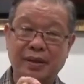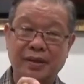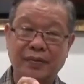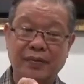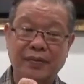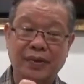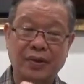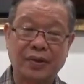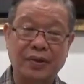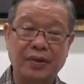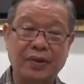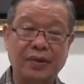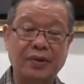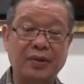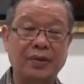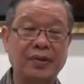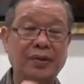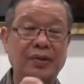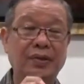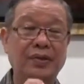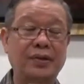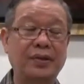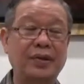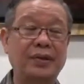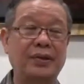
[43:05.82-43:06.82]
for
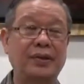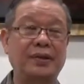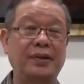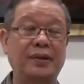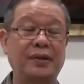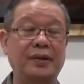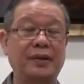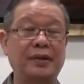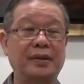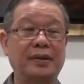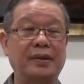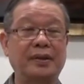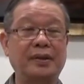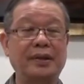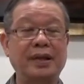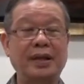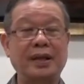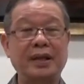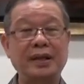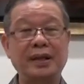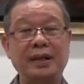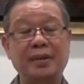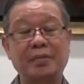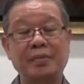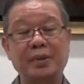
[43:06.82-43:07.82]
concentration.
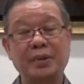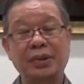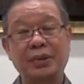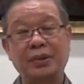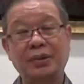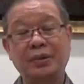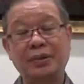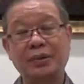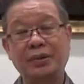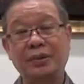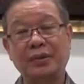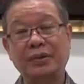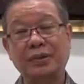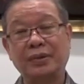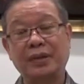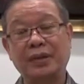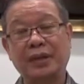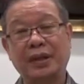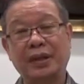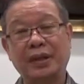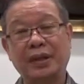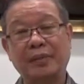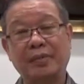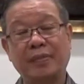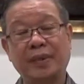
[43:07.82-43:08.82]
Then number two,
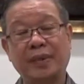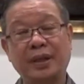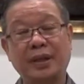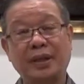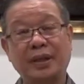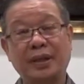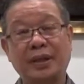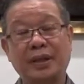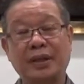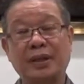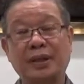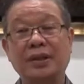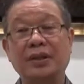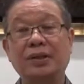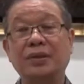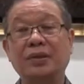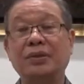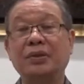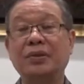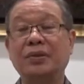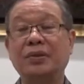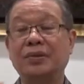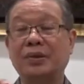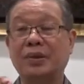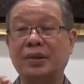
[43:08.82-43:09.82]
second meditation, you
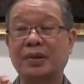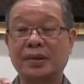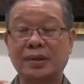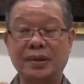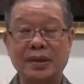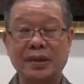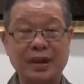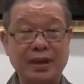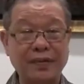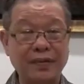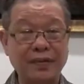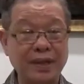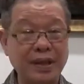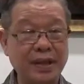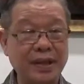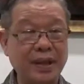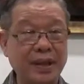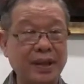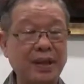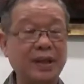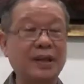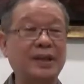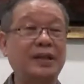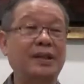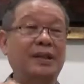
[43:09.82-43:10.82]
use loving
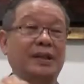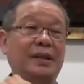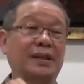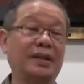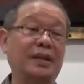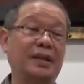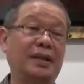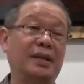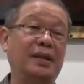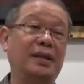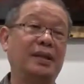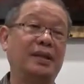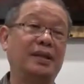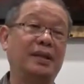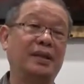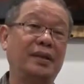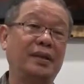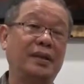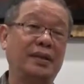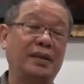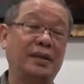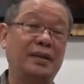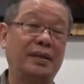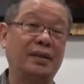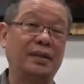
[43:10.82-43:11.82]
kindness
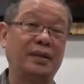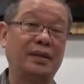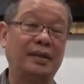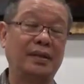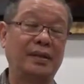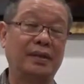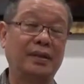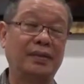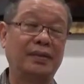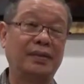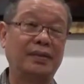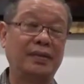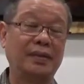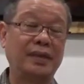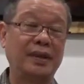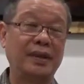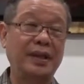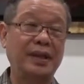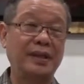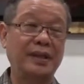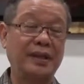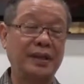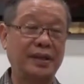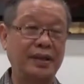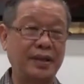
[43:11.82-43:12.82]

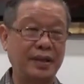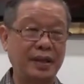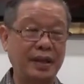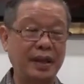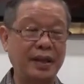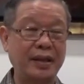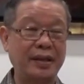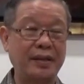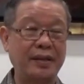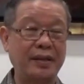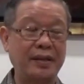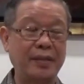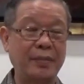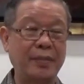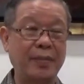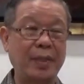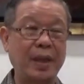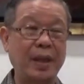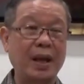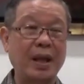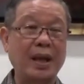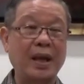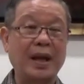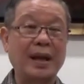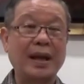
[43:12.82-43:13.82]
as the sign.
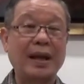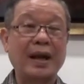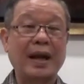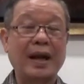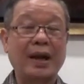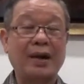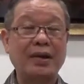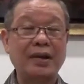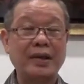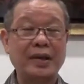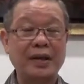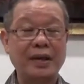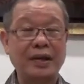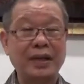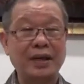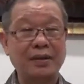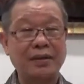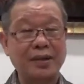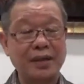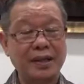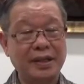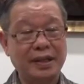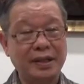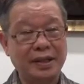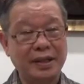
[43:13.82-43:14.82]
Okay, the
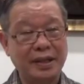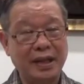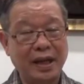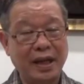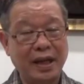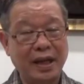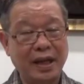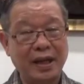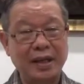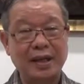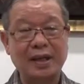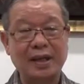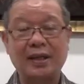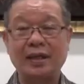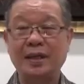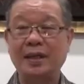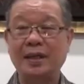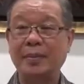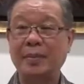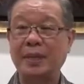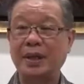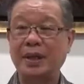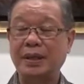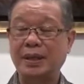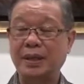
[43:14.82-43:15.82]
word sign here,
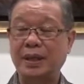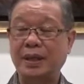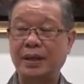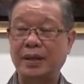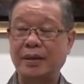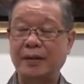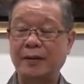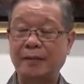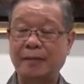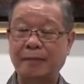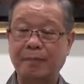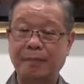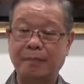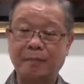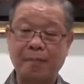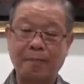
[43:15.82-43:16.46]
nimitta,